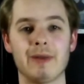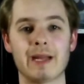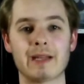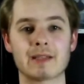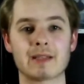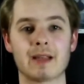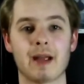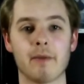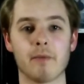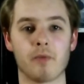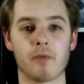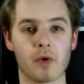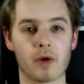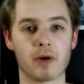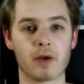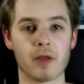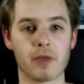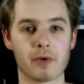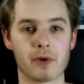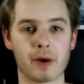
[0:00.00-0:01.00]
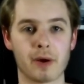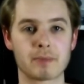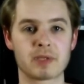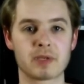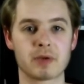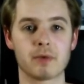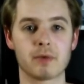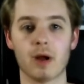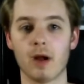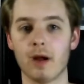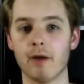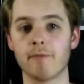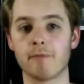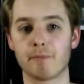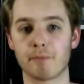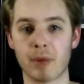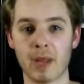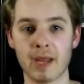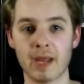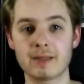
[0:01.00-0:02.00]
time for another episode of
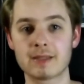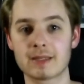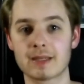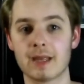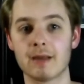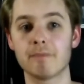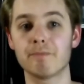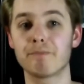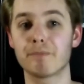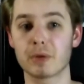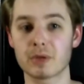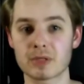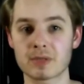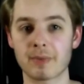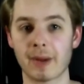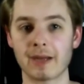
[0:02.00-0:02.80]
Pigskin Perspectives.